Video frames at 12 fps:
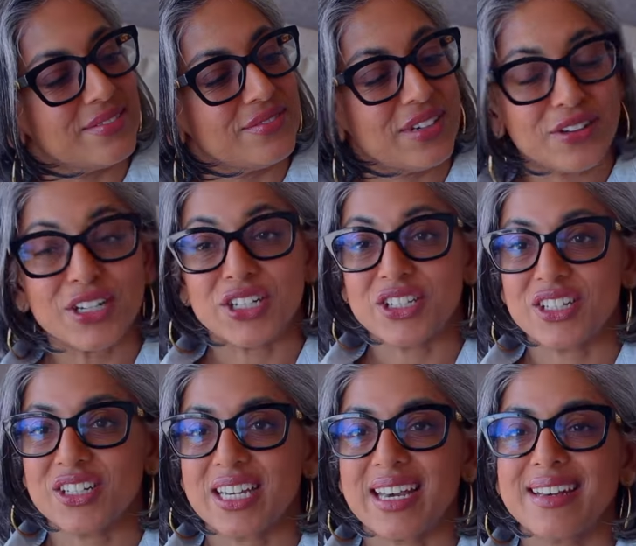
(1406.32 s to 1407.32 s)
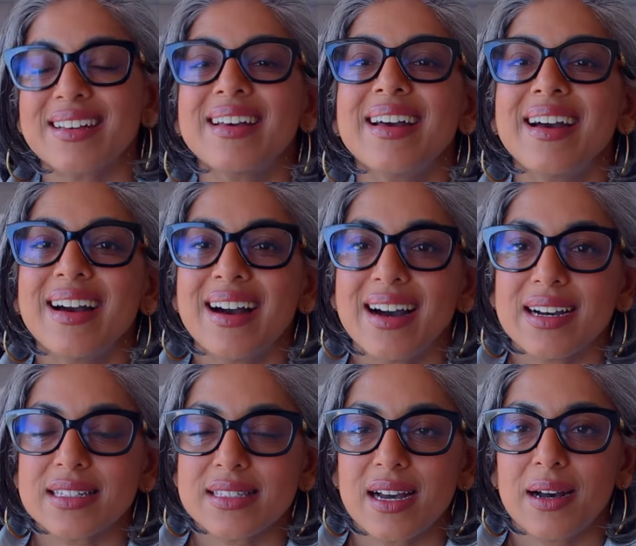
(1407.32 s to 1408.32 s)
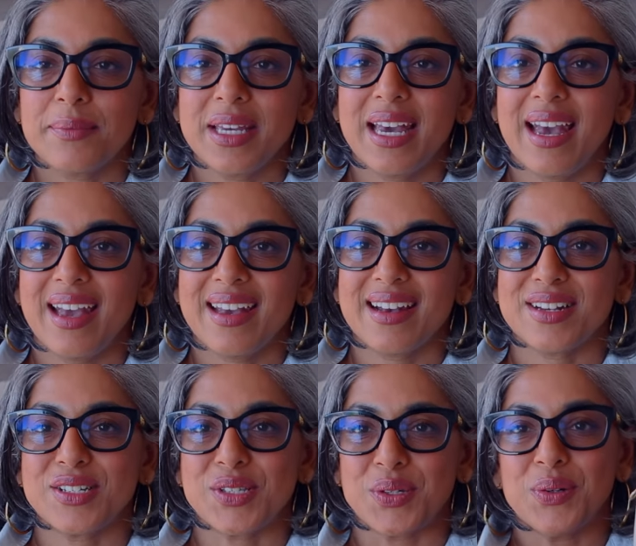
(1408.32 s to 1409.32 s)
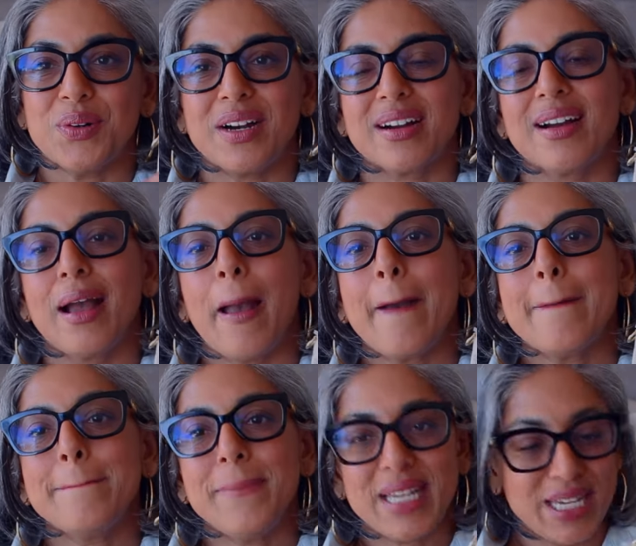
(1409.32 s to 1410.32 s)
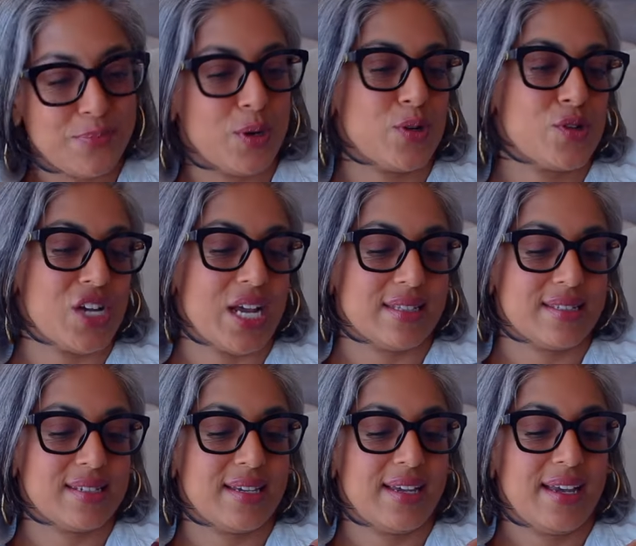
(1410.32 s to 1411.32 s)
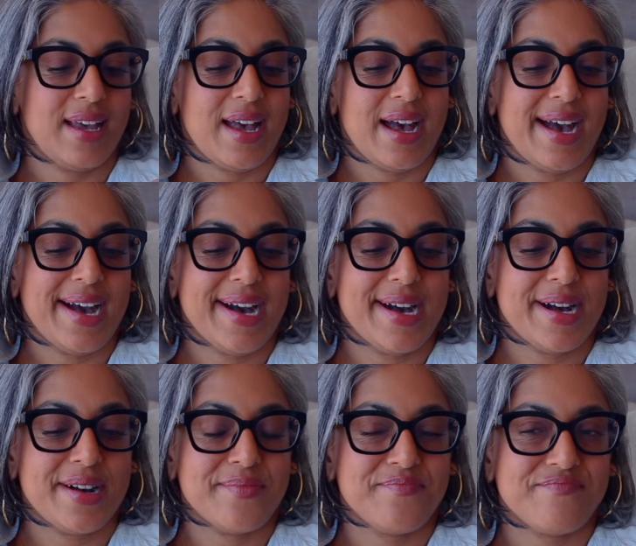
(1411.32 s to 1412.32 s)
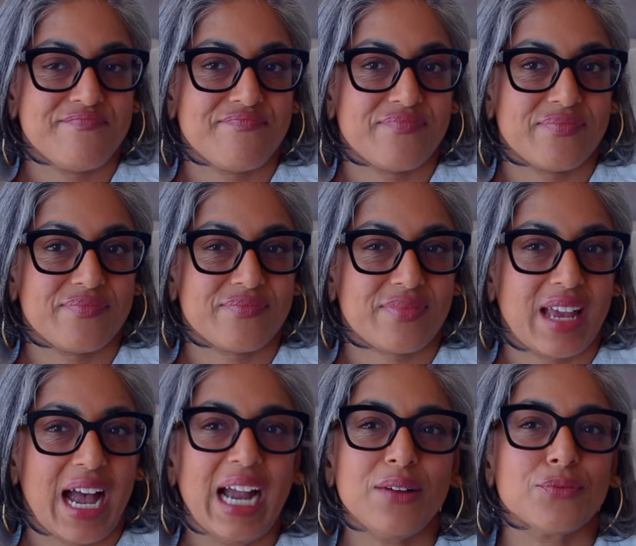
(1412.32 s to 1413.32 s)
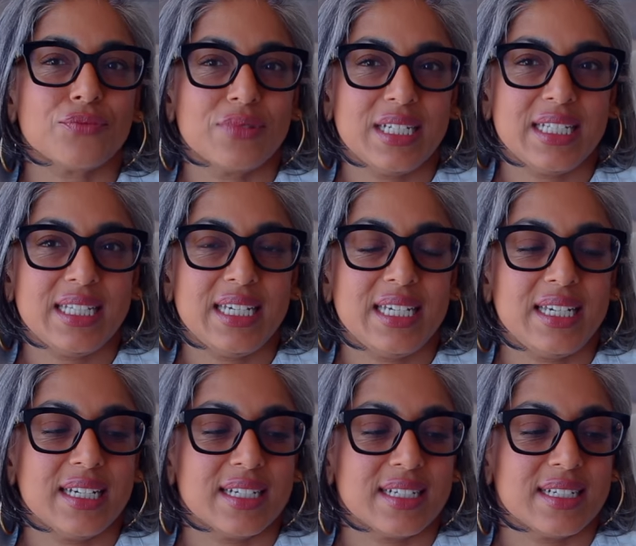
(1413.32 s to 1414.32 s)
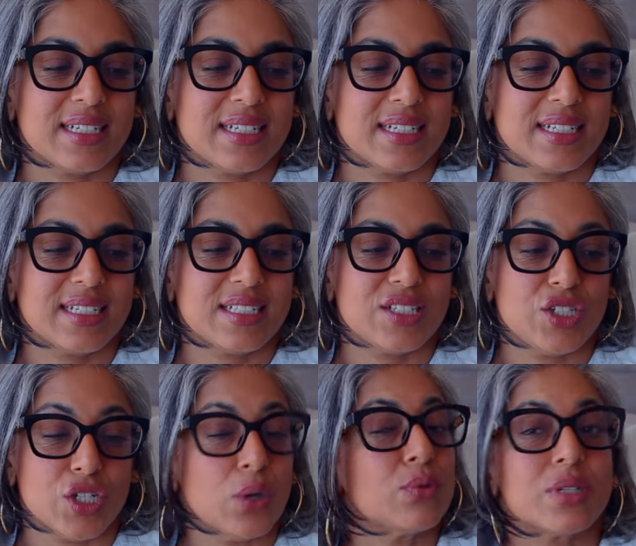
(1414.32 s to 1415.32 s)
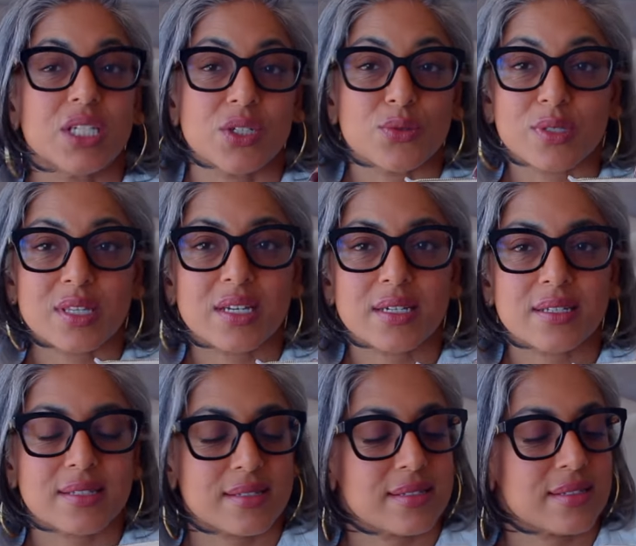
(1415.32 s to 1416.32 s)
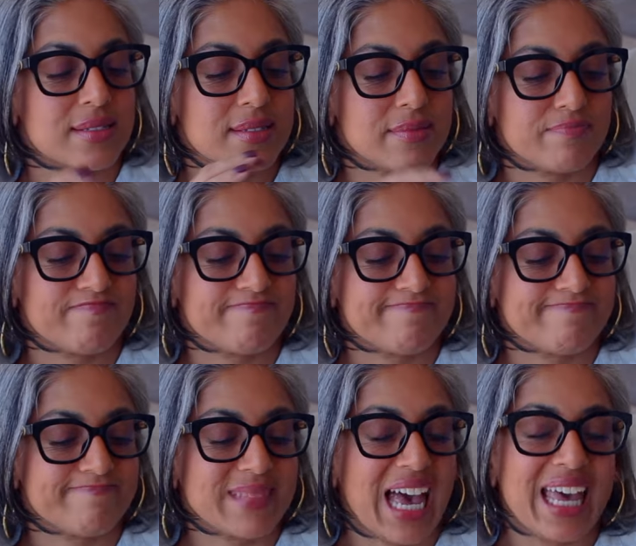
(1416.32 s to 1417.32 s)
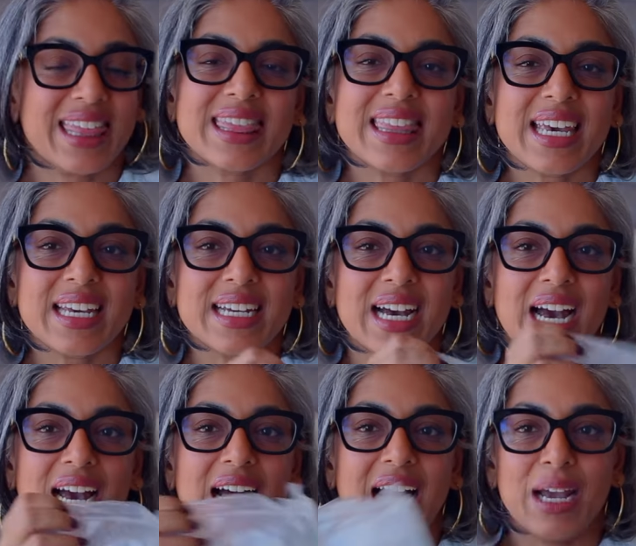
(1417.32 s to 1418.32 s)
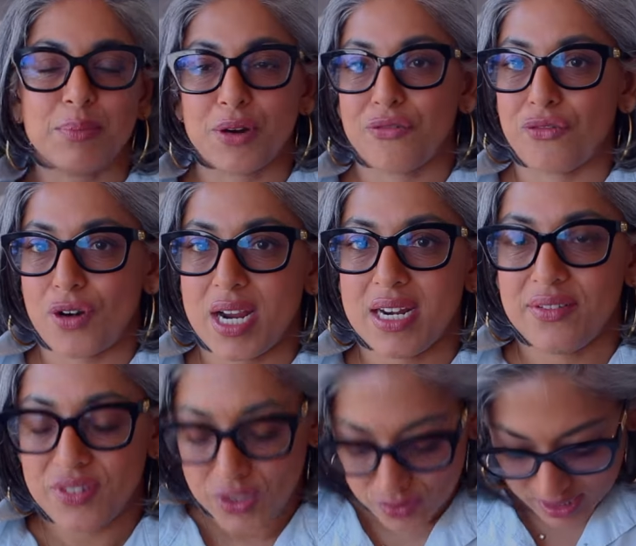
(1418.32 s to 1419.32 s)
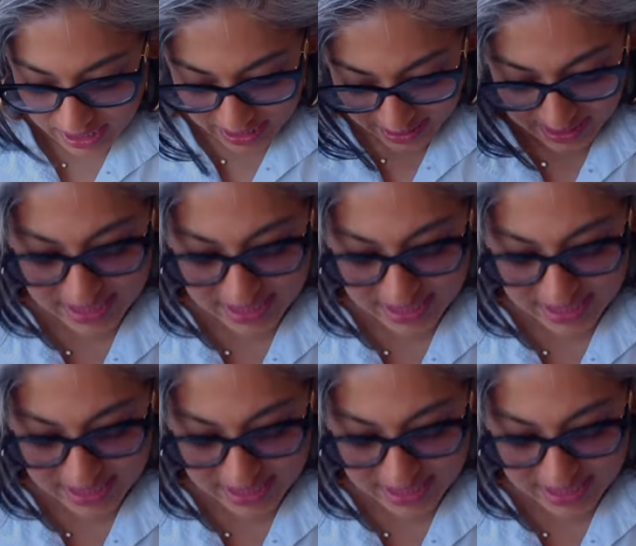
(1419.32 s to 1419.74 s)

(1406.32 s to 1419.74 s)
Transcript: very good looking, Damier Azur mini pochette. I really don't use this. I think I'm afraid of using it.